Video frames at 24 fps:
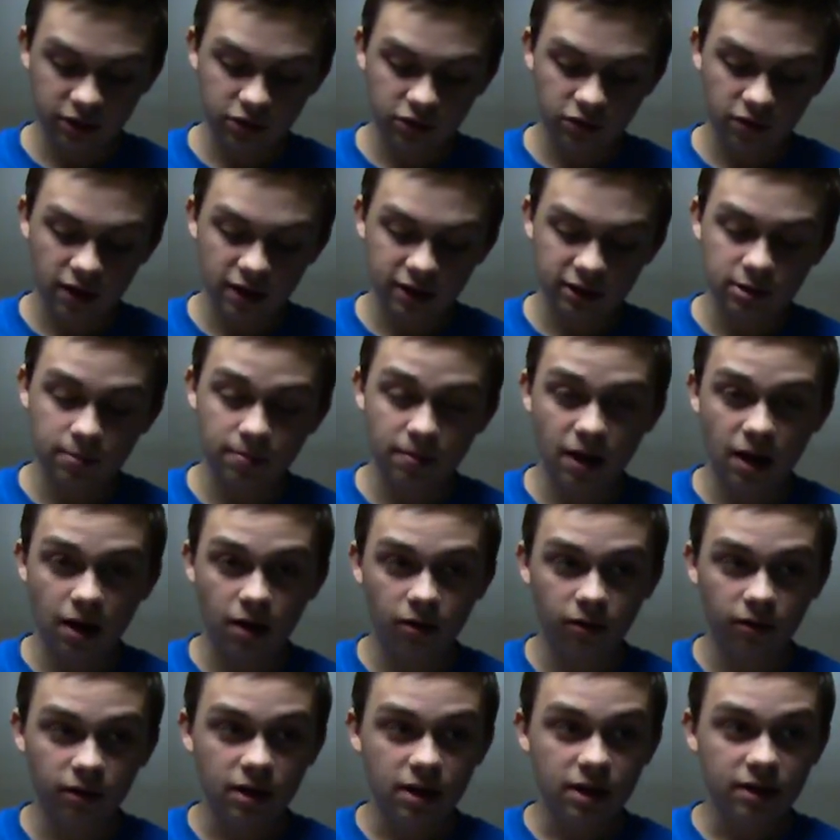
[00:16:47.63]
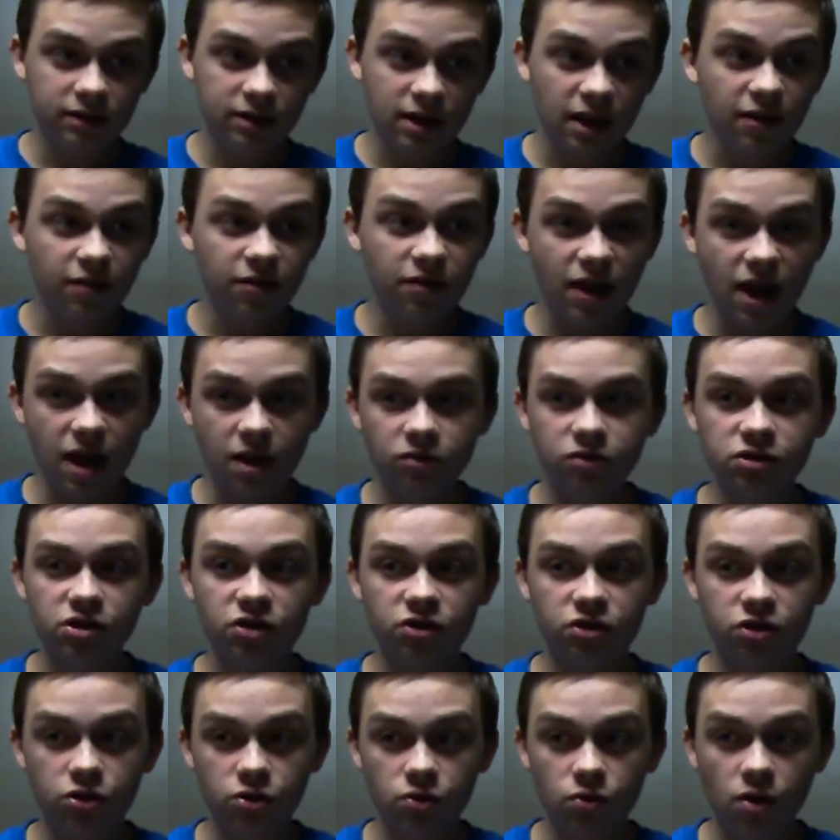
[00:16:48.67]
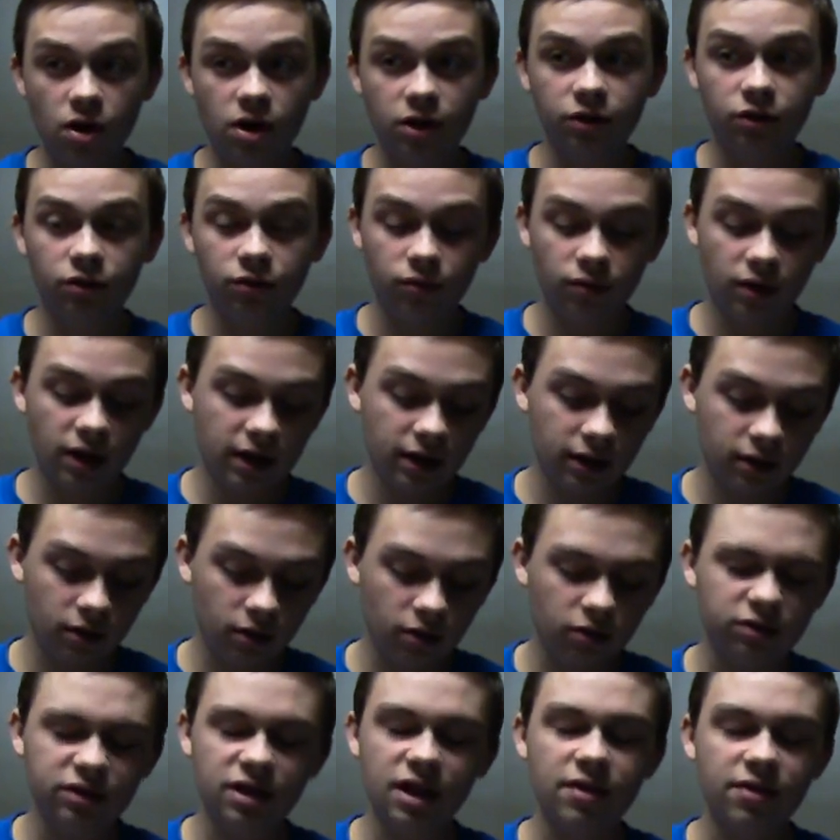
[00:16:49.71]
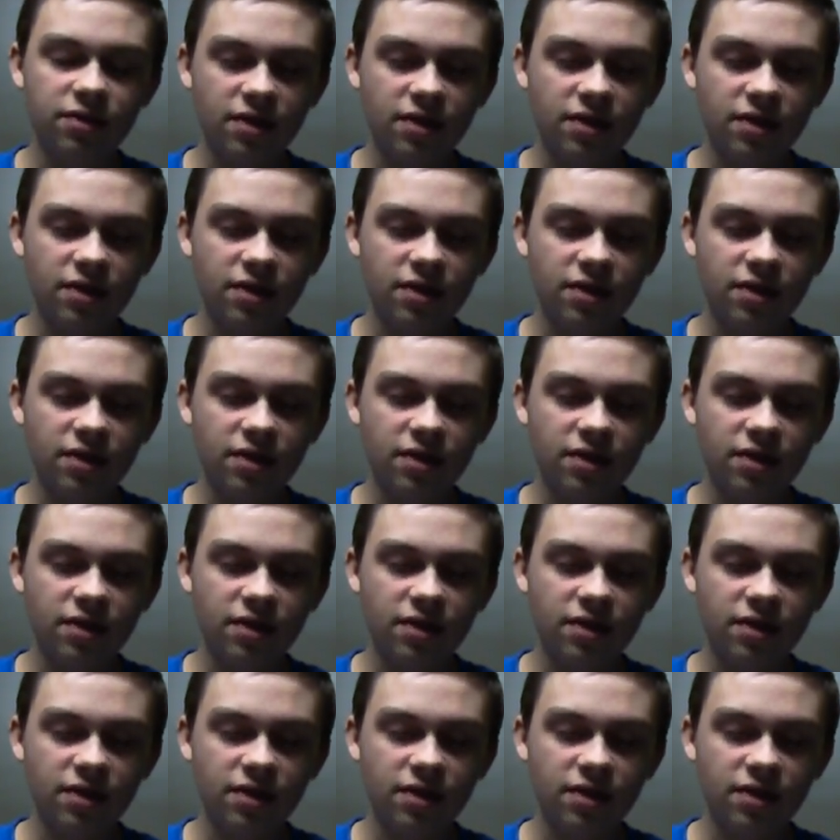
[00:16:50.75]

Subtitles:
So that's about 10,200 rounds, or